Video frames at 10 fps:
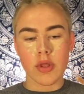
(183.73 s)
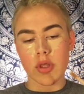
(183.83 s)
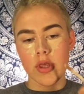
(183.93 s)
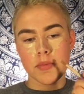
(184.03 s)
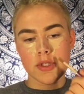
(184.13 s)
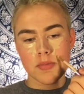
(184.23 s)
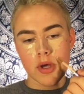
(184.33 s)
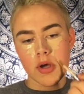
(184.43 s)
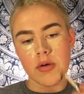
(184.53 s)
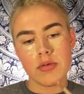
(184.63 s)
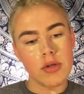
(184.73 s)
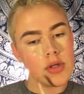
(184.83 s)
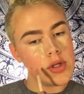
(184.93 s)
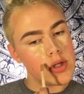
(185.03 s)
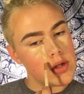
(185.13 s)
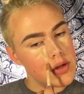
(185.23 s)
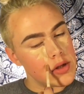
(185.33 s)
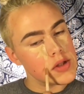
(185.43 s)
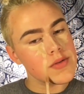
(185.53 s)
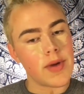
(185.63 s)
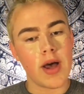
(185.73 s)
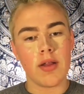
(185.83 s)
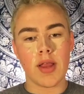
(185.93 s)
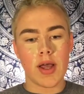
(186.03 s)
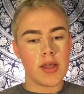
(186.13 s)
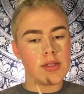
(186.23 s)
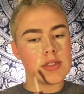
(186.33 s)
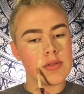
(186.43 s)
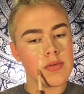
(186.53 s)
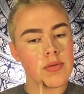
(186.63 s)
Cupid's bow, smile lines,